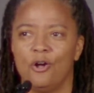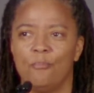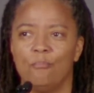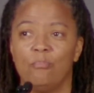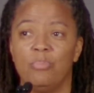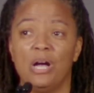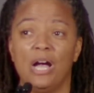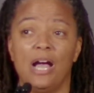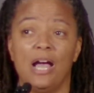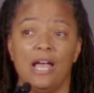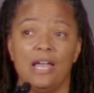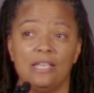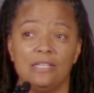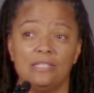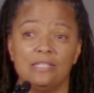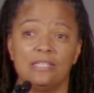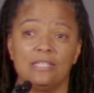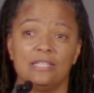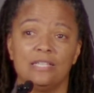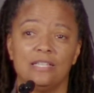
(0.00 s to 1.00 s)

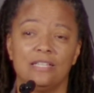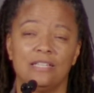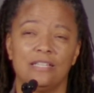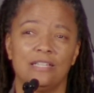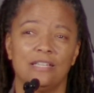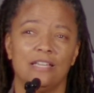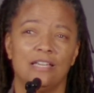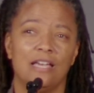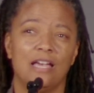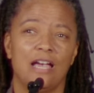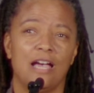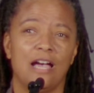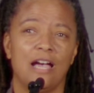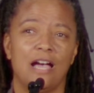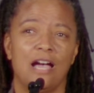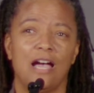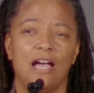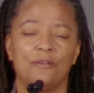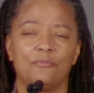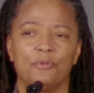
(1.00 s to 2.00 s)
but
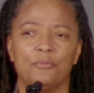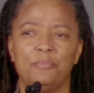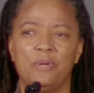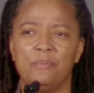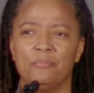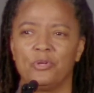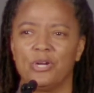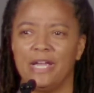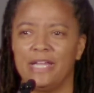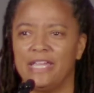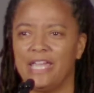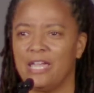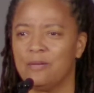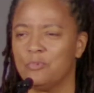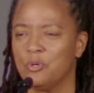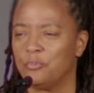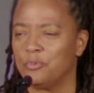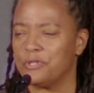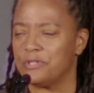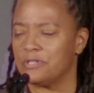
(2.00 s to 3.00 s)
I remember I came
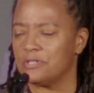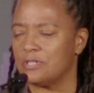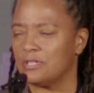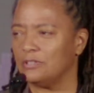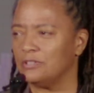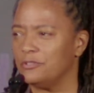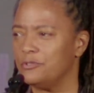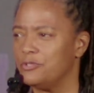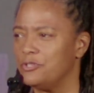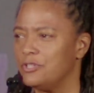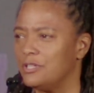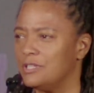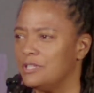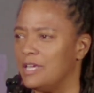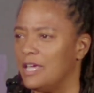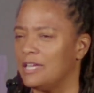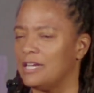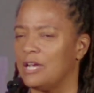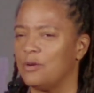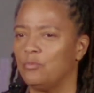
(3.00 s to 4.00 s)
up with a solution,
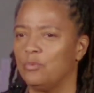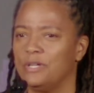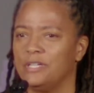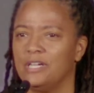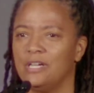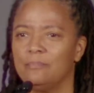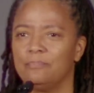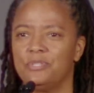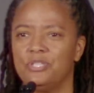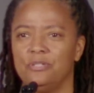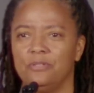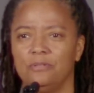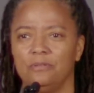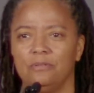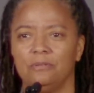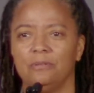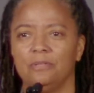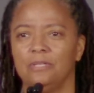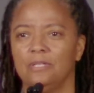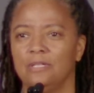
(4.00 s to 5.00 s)
and I went up
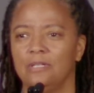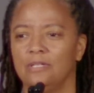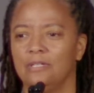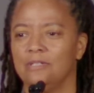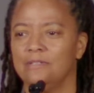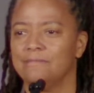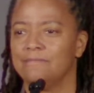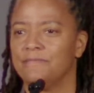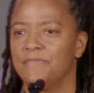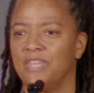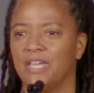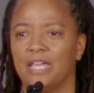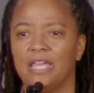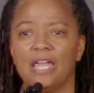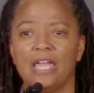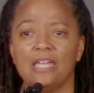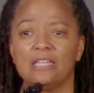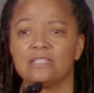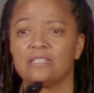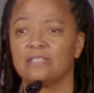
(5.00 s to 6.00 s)
to the
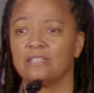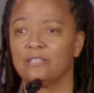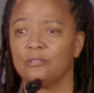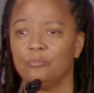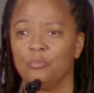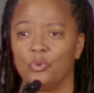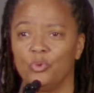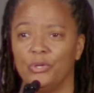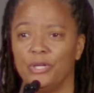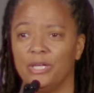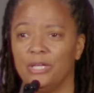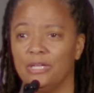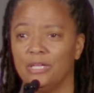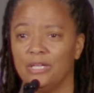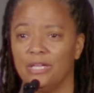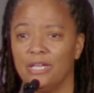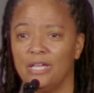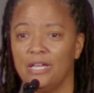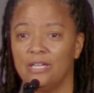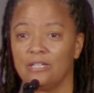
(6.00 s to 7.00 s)
gayest little boy
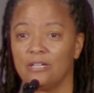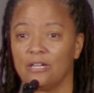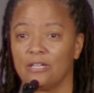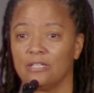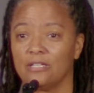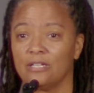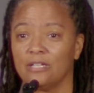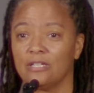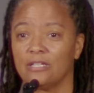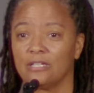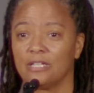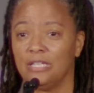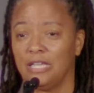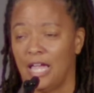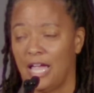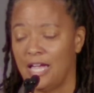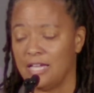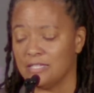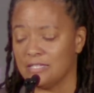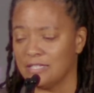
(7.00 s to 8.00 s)
in our
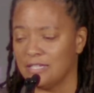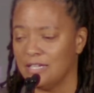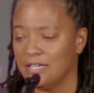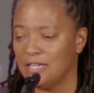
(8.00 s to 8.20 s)
class.